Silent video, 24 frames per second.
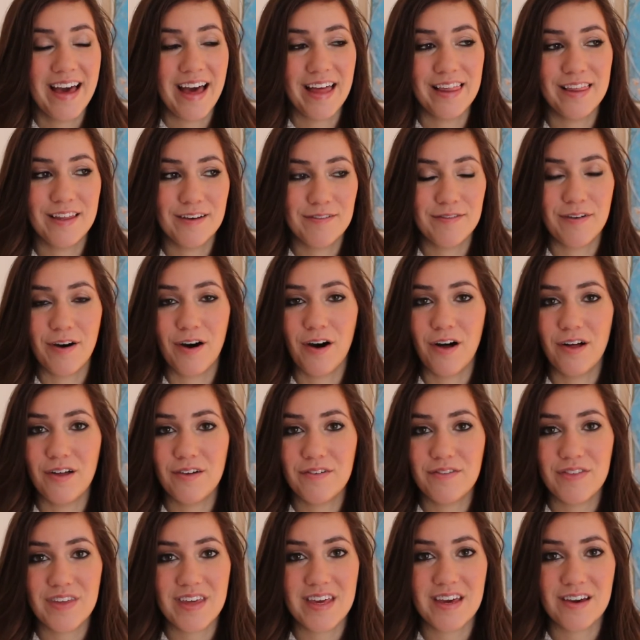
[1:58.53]
I love
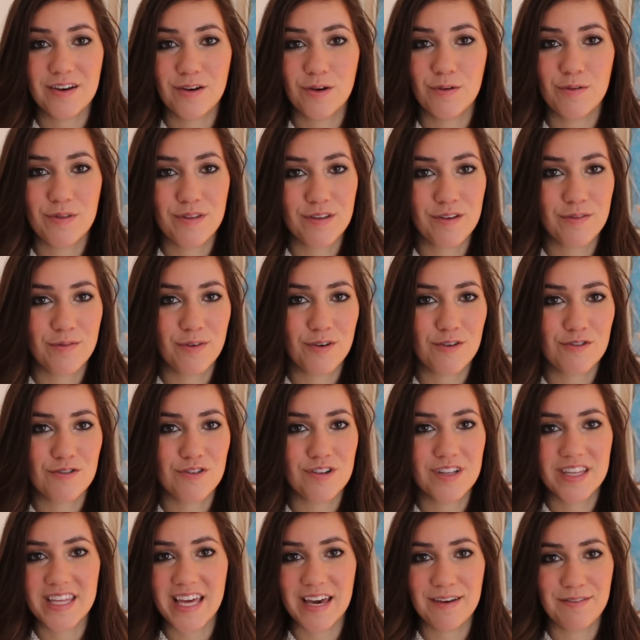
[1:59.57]
all the acoustic
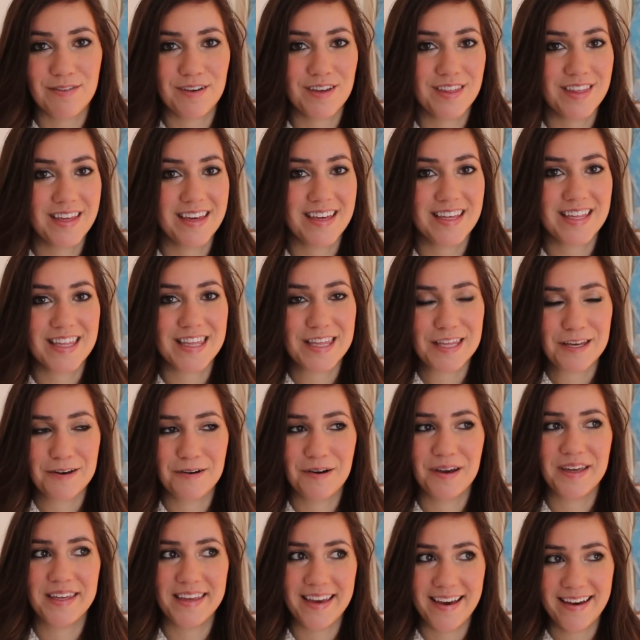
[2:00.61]
versions, everything. So
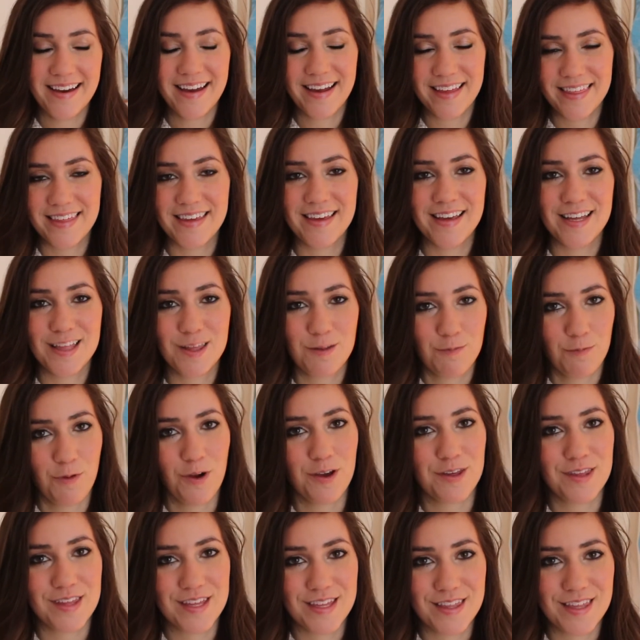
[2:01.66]
uh, yeah, I think it's
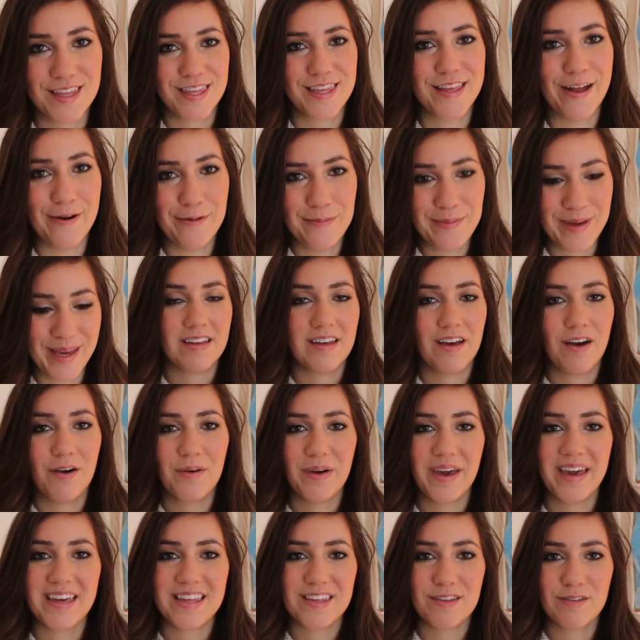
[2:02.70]
Frosty Snowman.
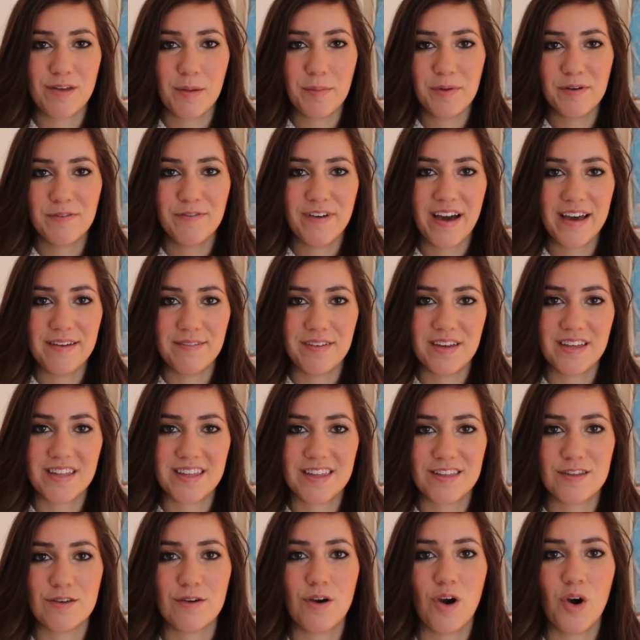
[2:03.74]
Okay, so number five
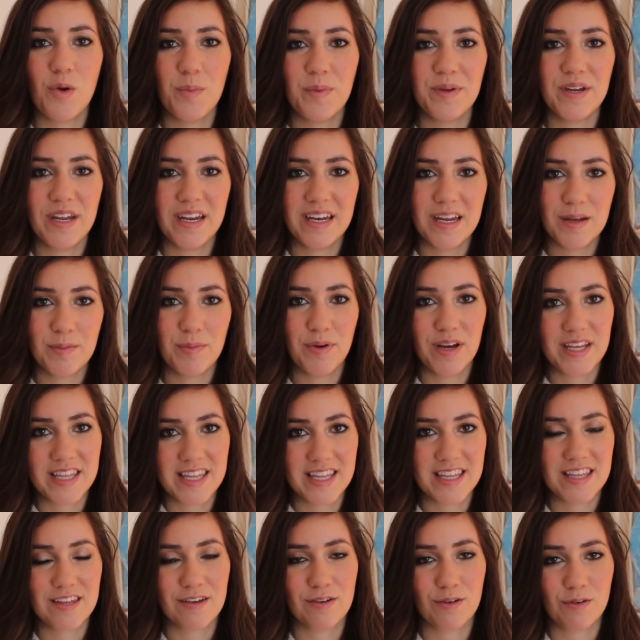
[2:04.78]
is do you open any
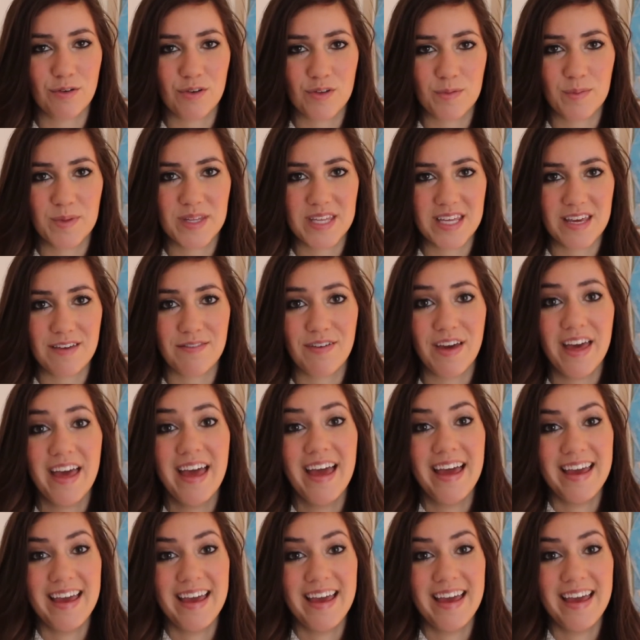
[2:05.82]
presents on Christmas Eve?